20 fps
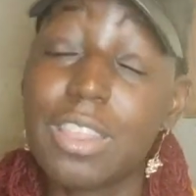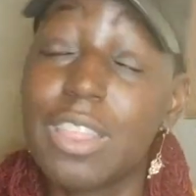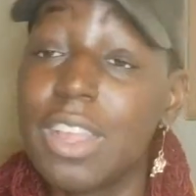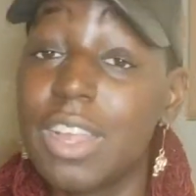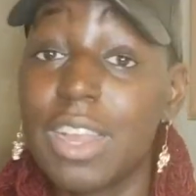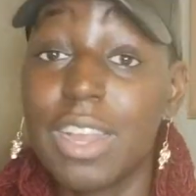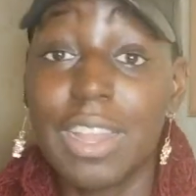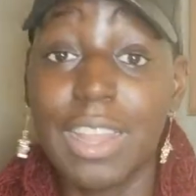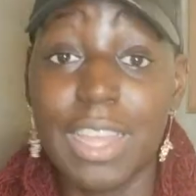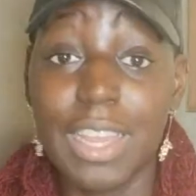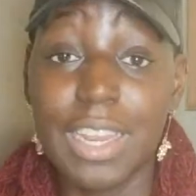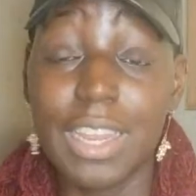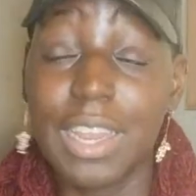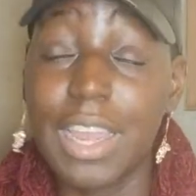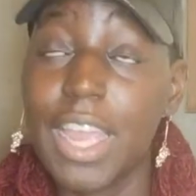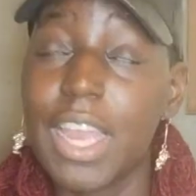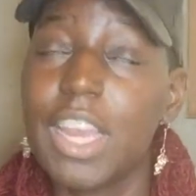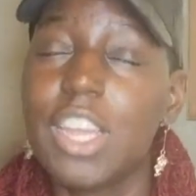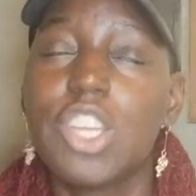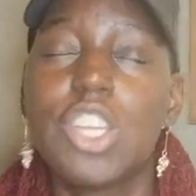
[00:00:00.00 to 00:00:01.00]
cleaning
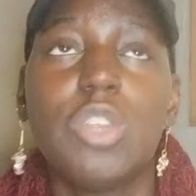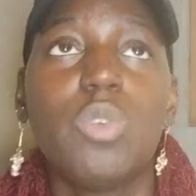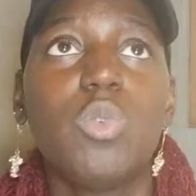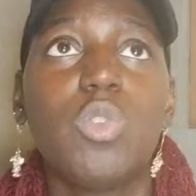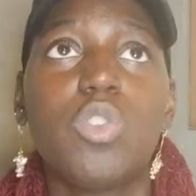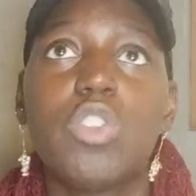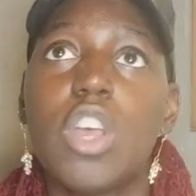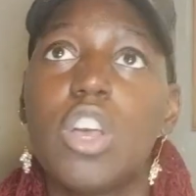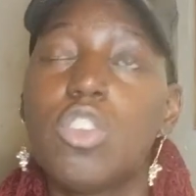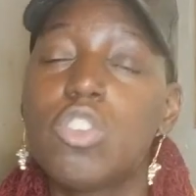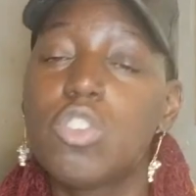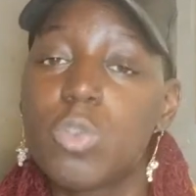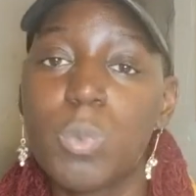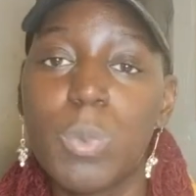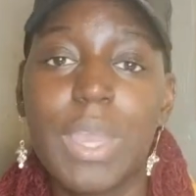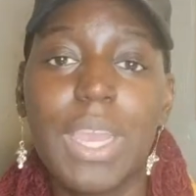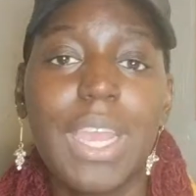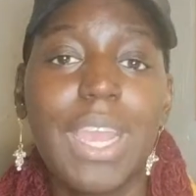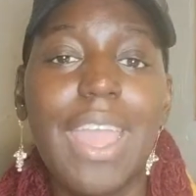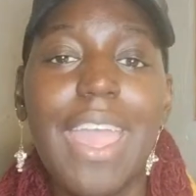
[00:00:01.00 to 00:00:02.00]
lady, she was so
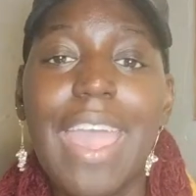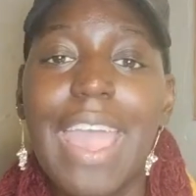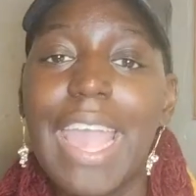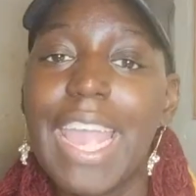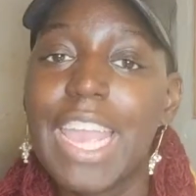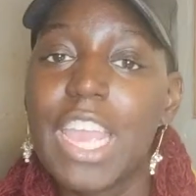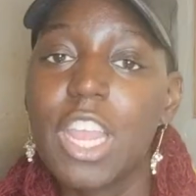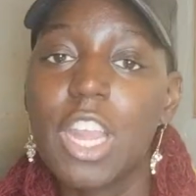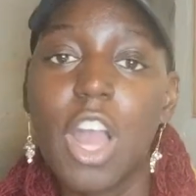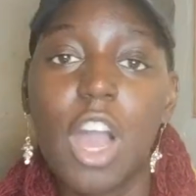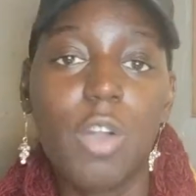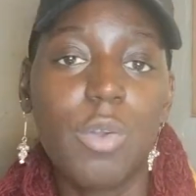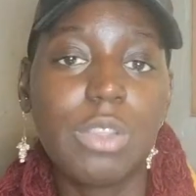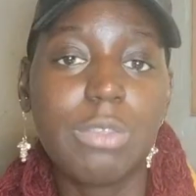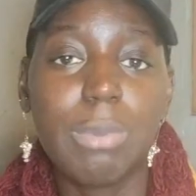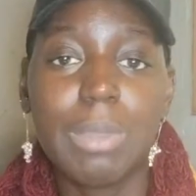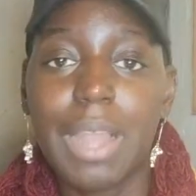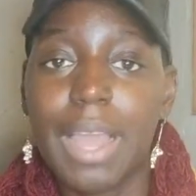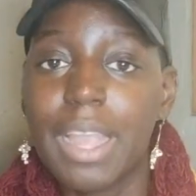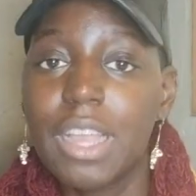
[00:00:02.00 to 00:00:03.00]
sweet, and he'd always
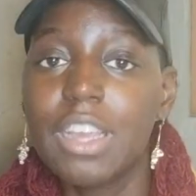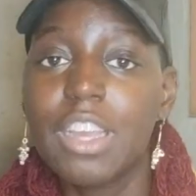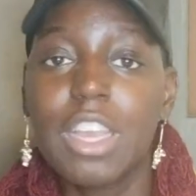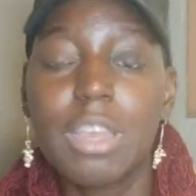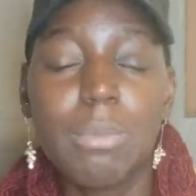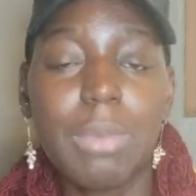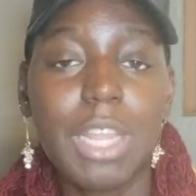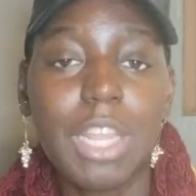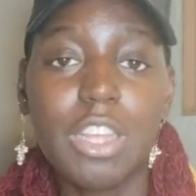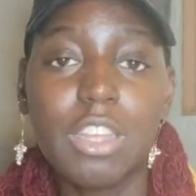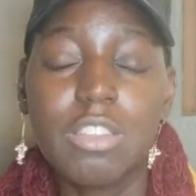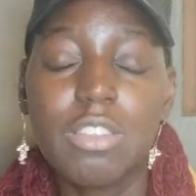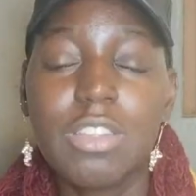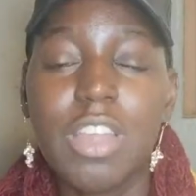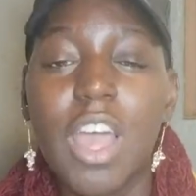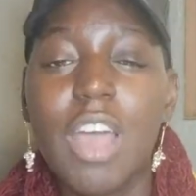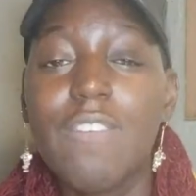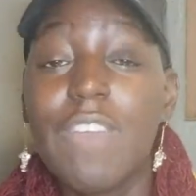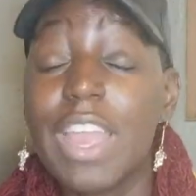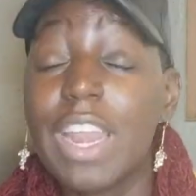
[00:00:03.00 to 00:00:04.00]
be like cooking me little
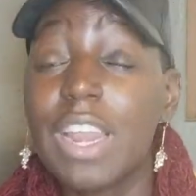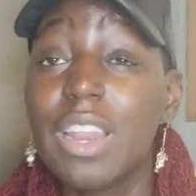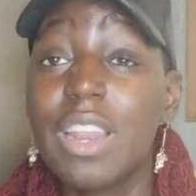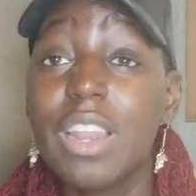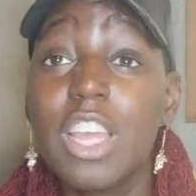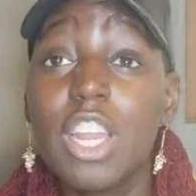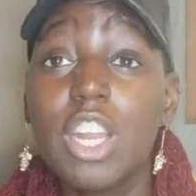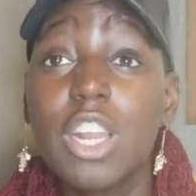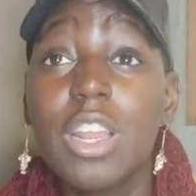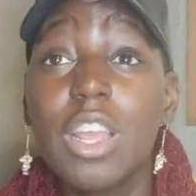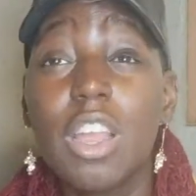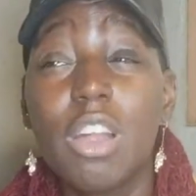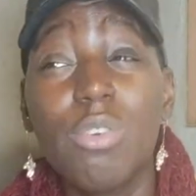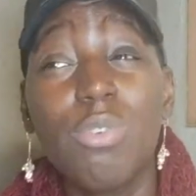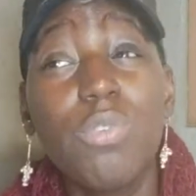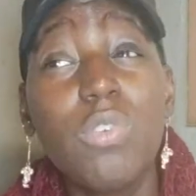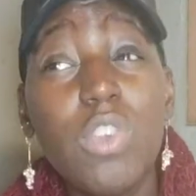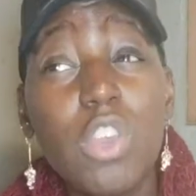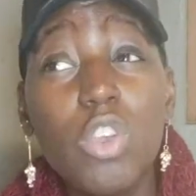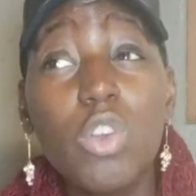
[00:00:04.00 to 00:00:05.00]
stuff. And literally, a
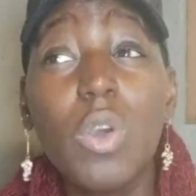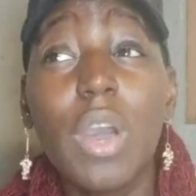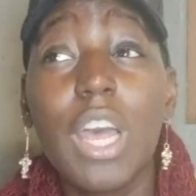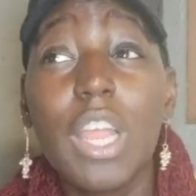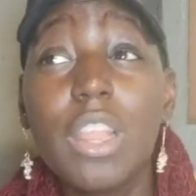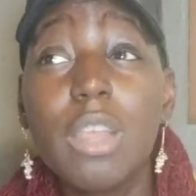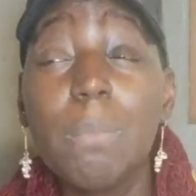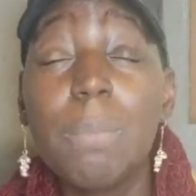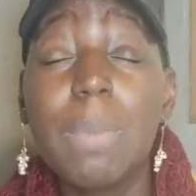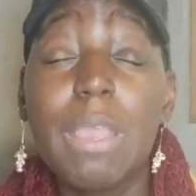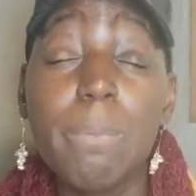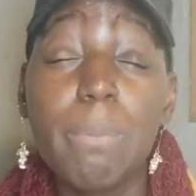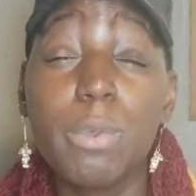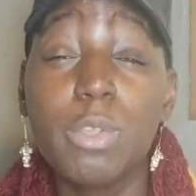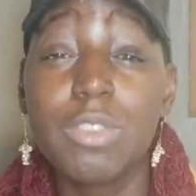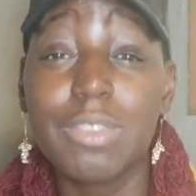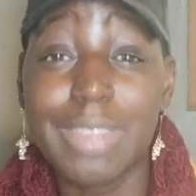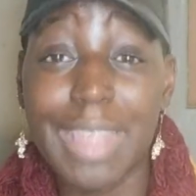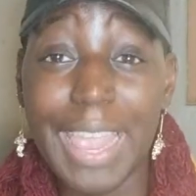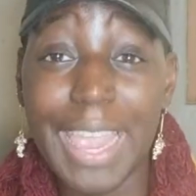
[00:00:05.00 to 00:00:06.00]
few other people
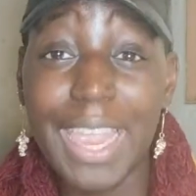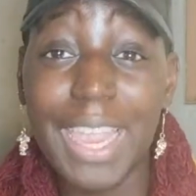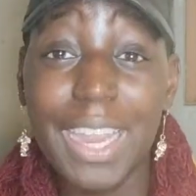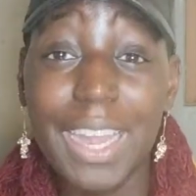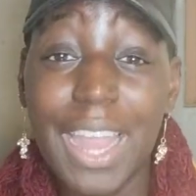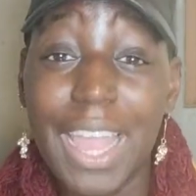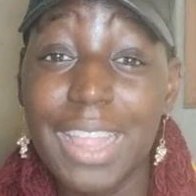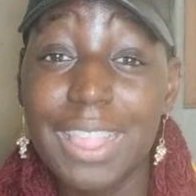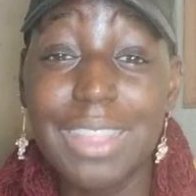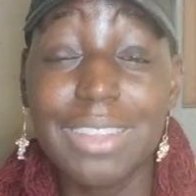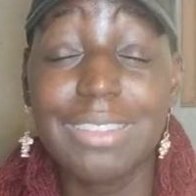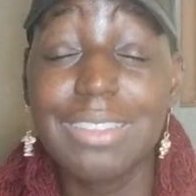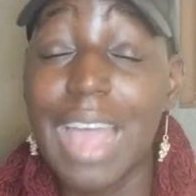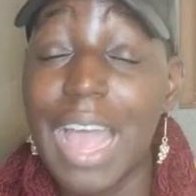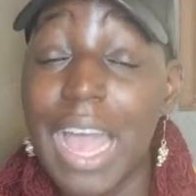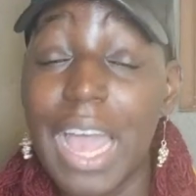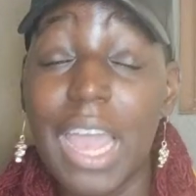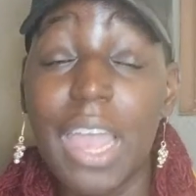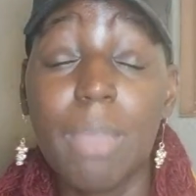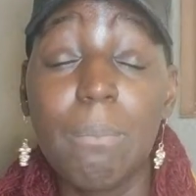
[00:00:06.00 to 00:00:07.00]
stayed at the
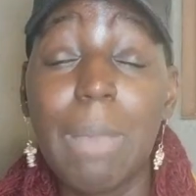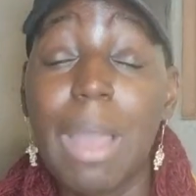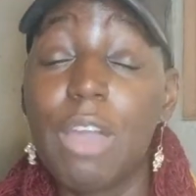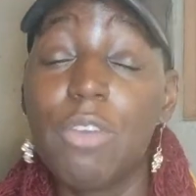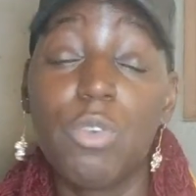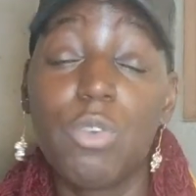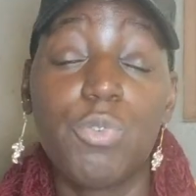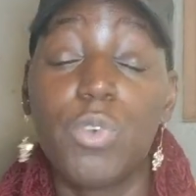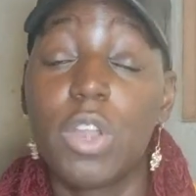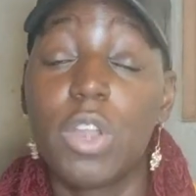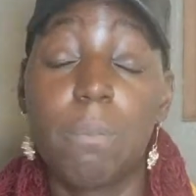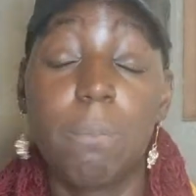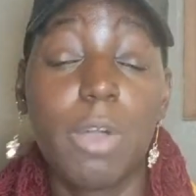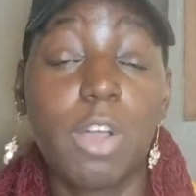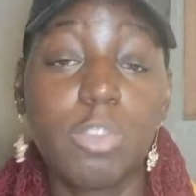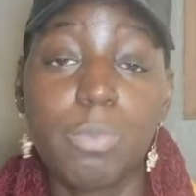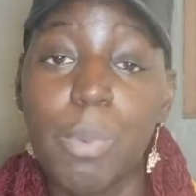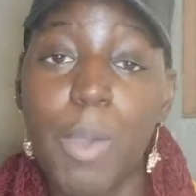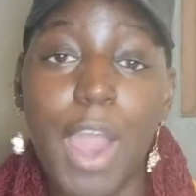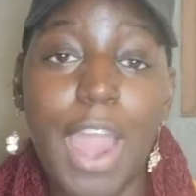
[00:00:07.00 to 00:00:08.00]
time. However, for the
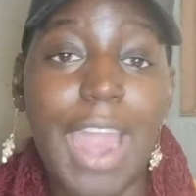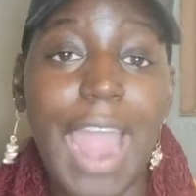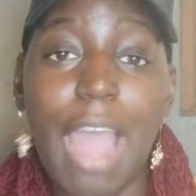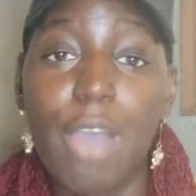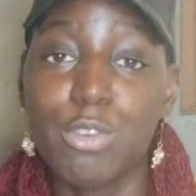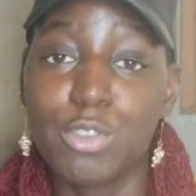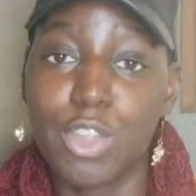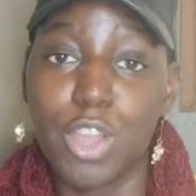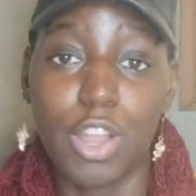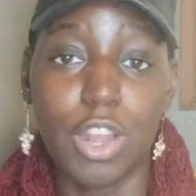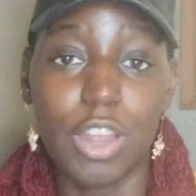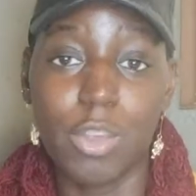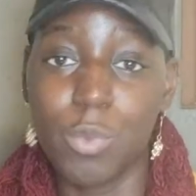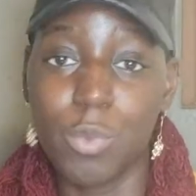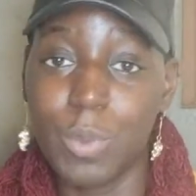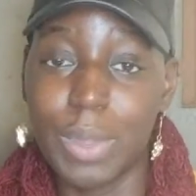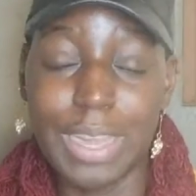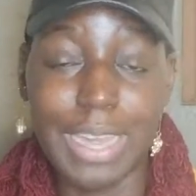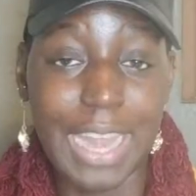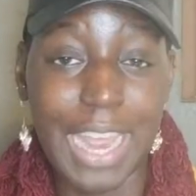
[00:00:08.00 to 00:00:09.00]
most part, I was the only
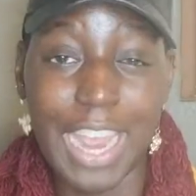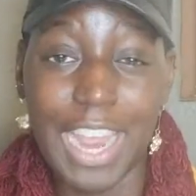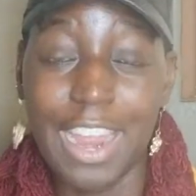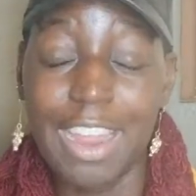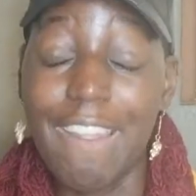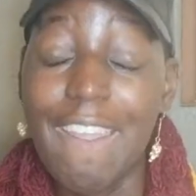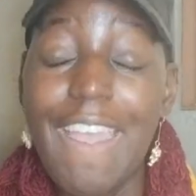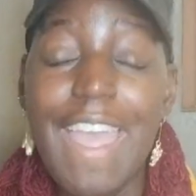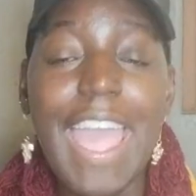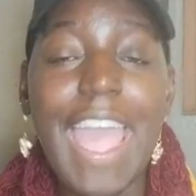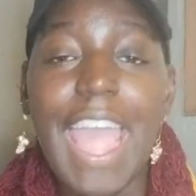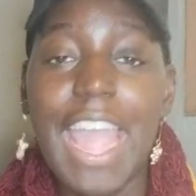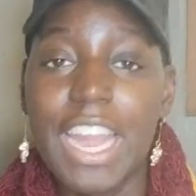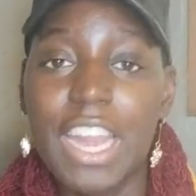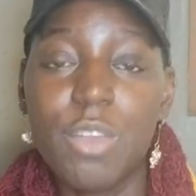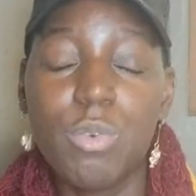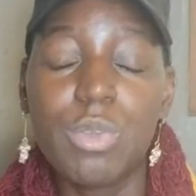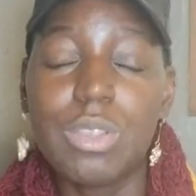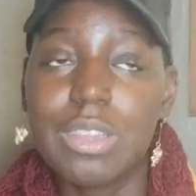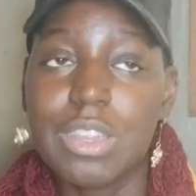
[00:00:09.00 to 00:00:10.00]
one there, and
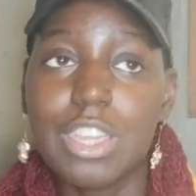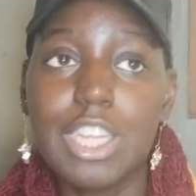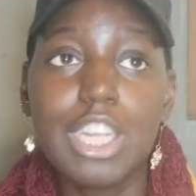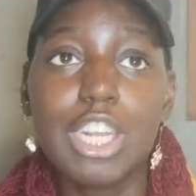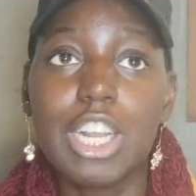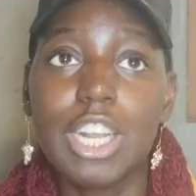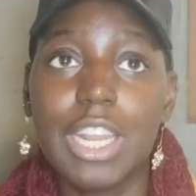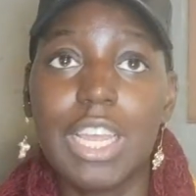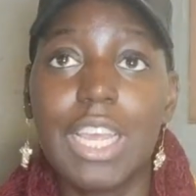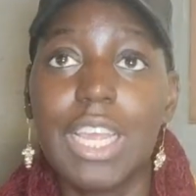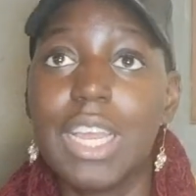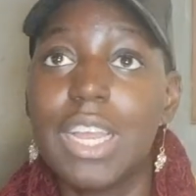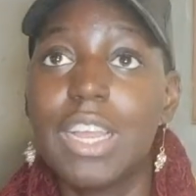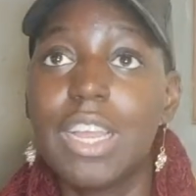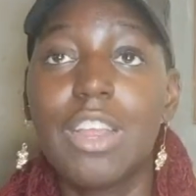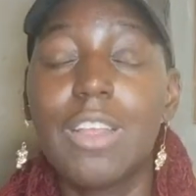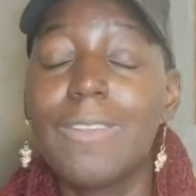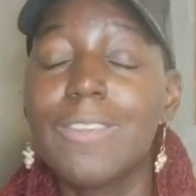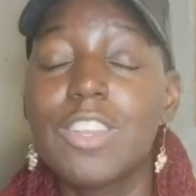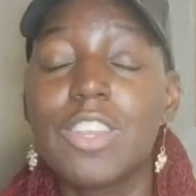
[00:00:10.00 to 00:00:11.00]
it was literally
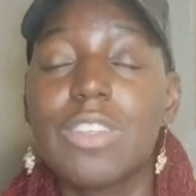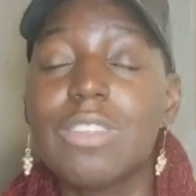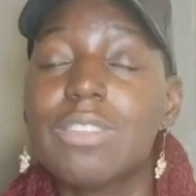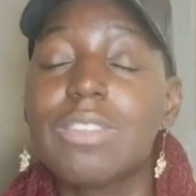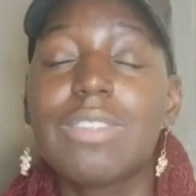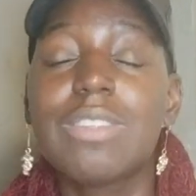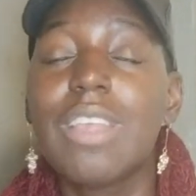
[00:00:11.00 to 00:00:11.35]
just